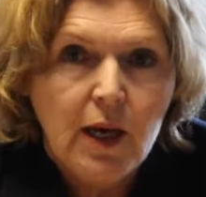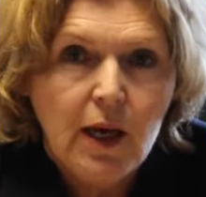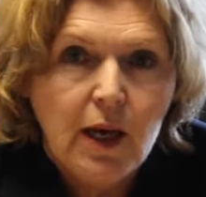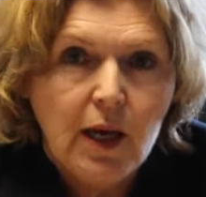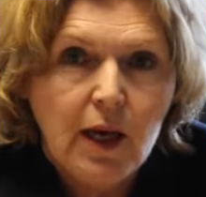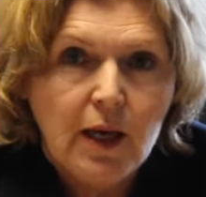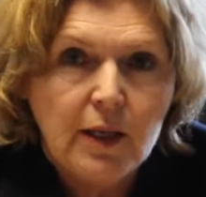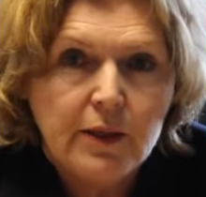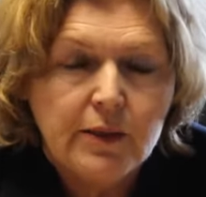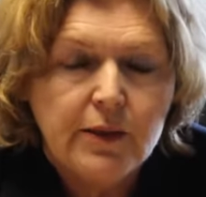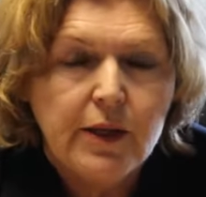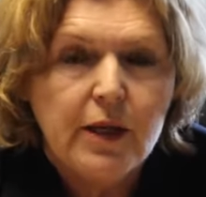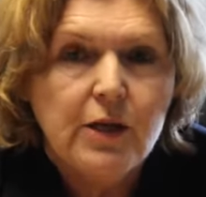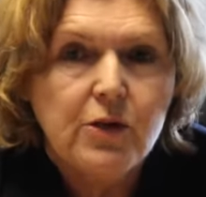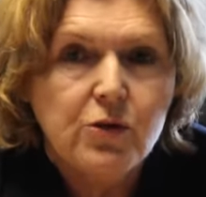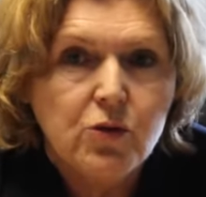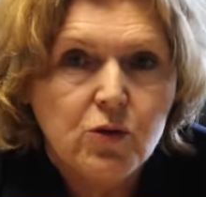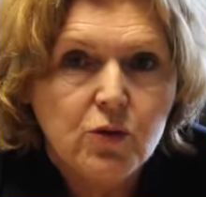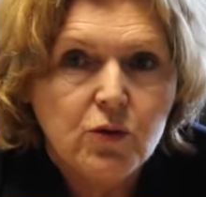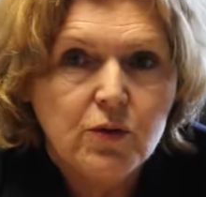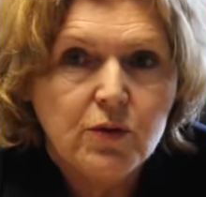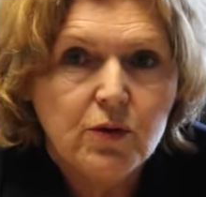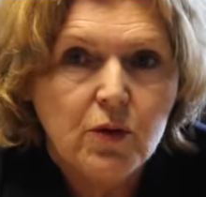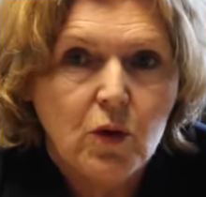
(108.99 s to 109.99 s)
and they
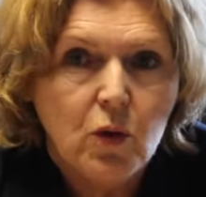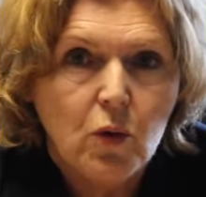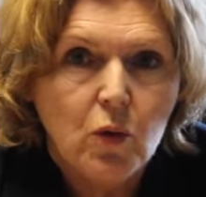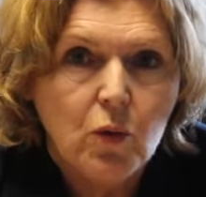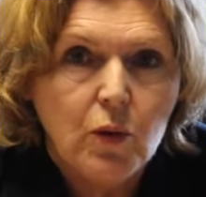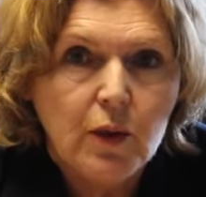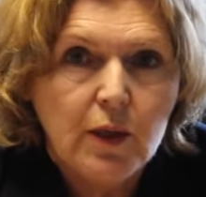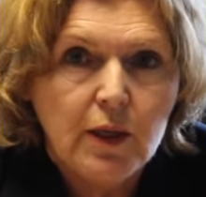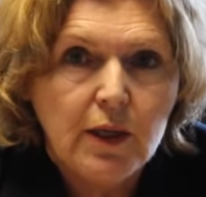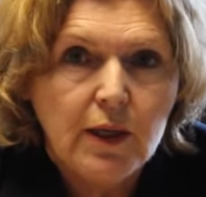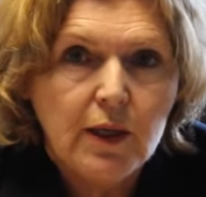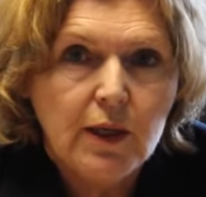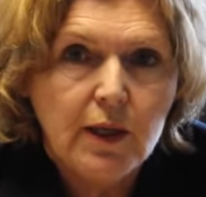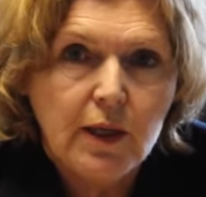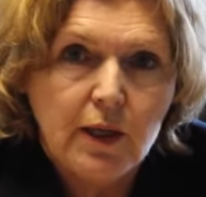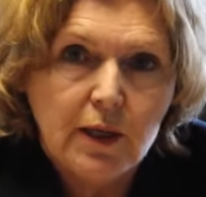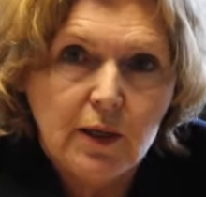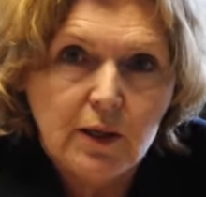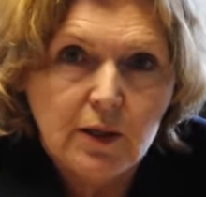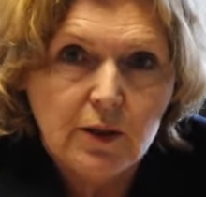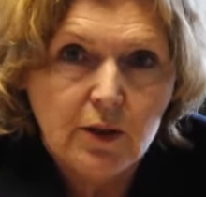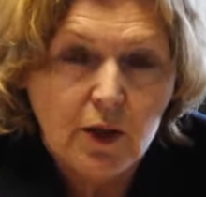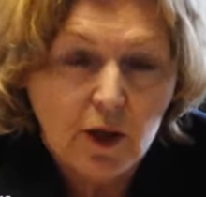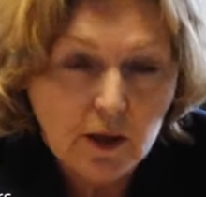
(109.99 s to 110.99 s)
do so
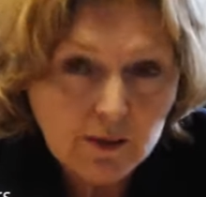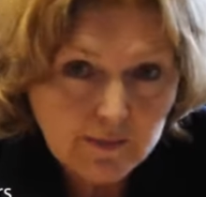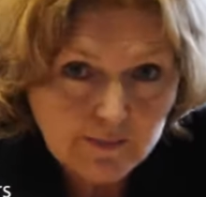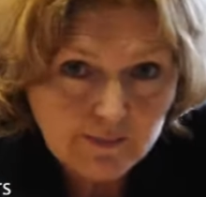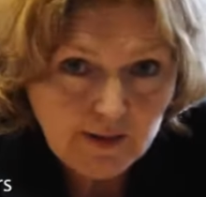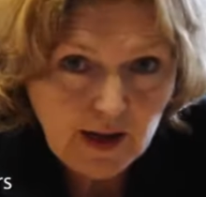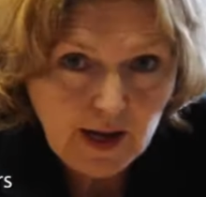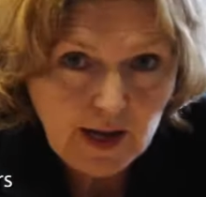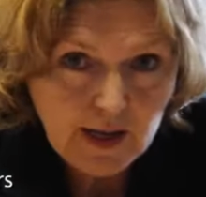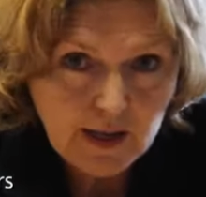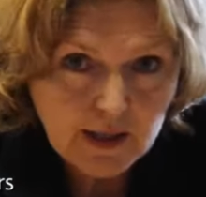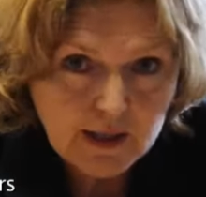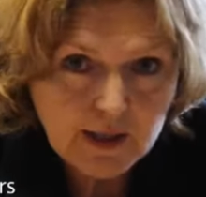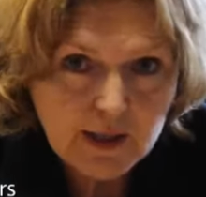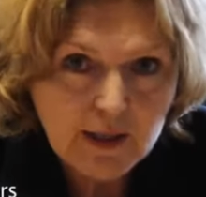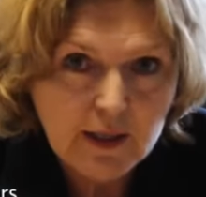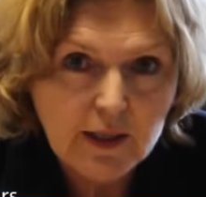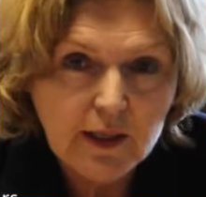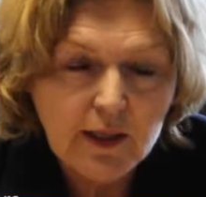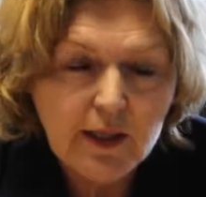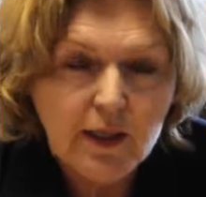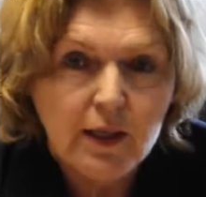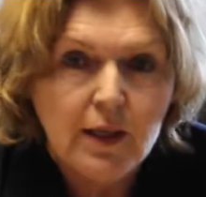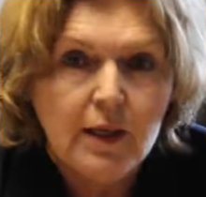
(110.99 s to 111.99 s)

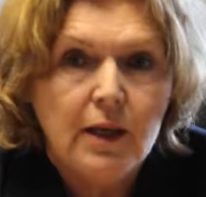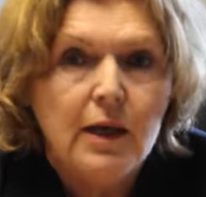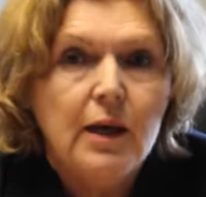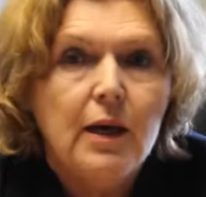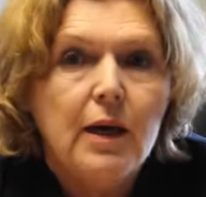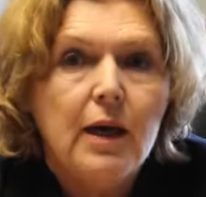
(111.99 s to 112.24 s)
non-violently